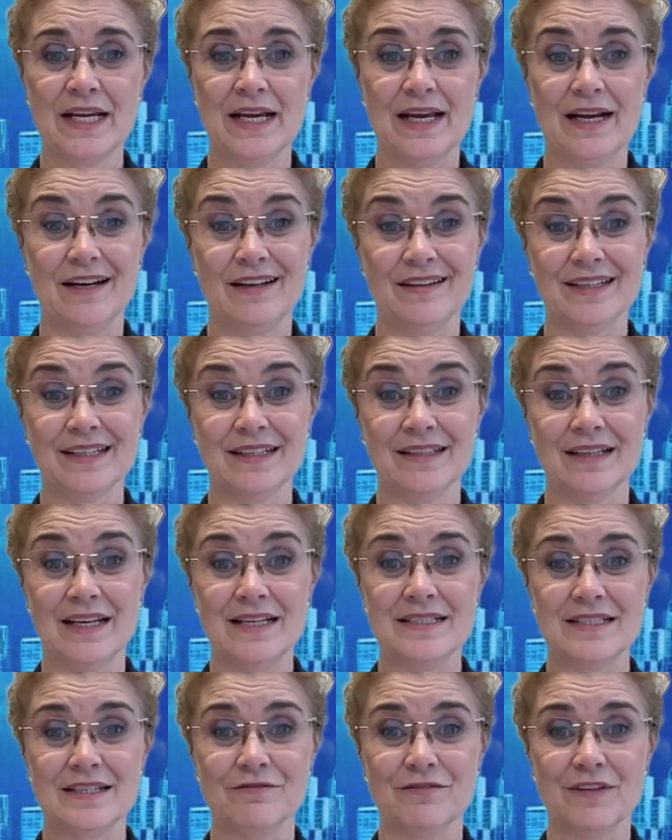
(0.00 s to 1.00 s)
And I think
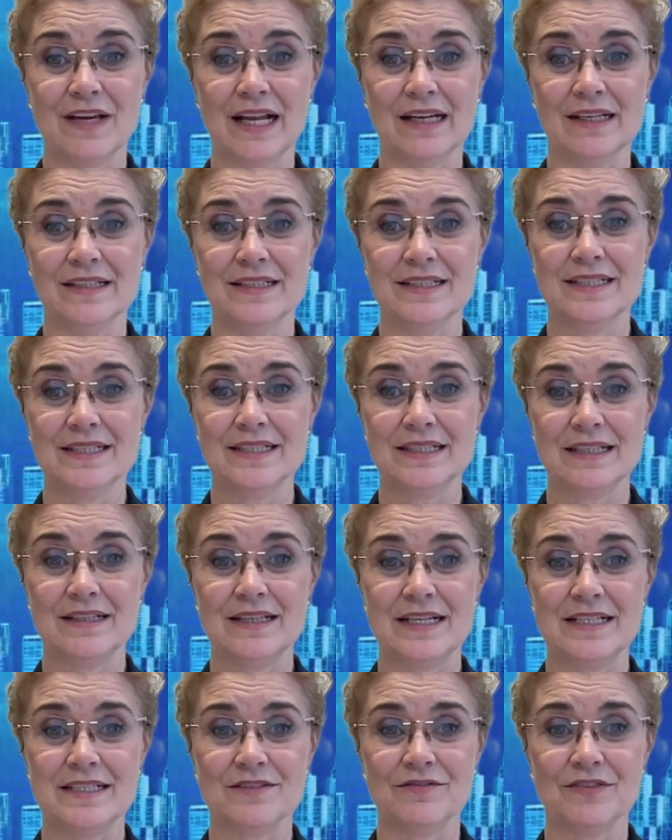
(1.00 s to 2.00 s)
that's a
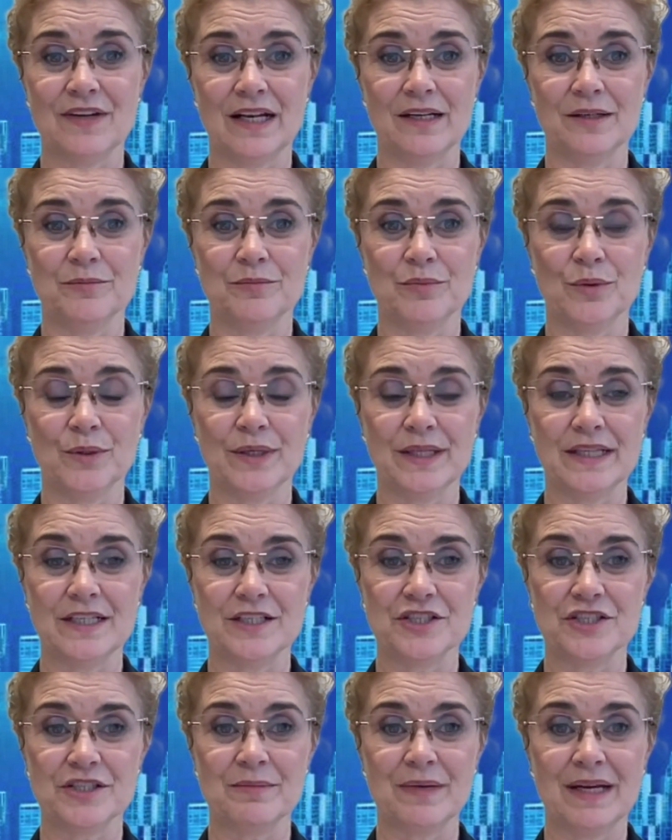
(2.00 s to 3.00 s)
valid point
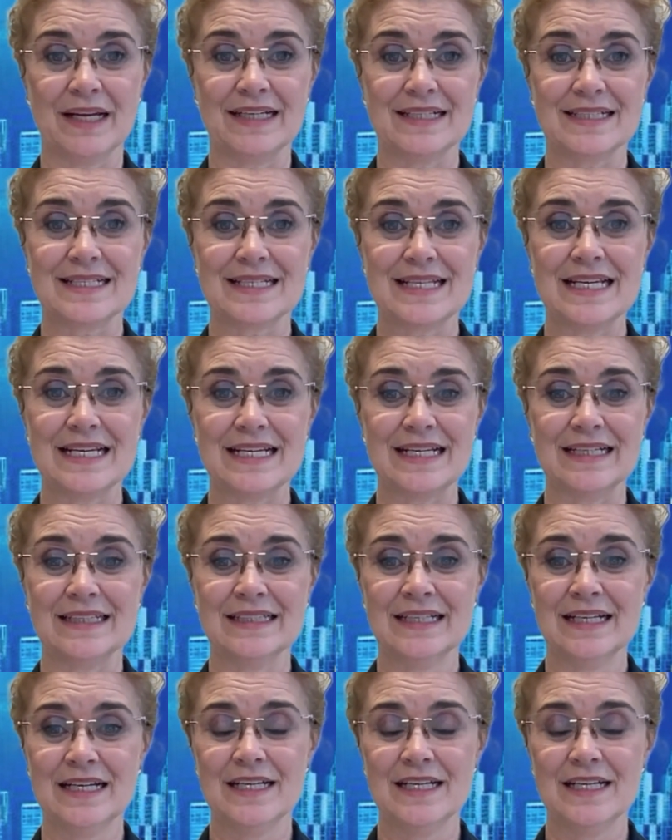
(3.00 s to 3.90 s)
that she makes there.